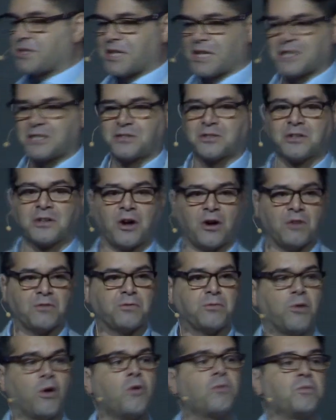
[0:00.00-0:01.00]
case study
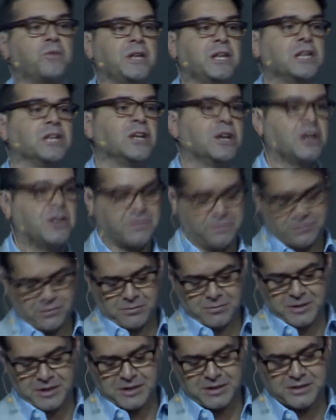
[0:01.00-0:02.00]
of what we learned
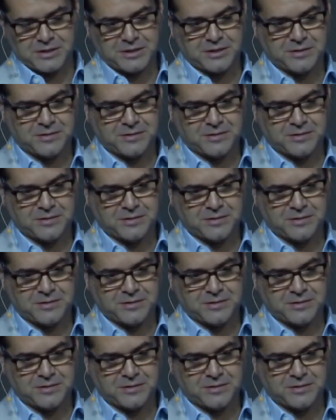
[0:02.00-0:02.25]
from this.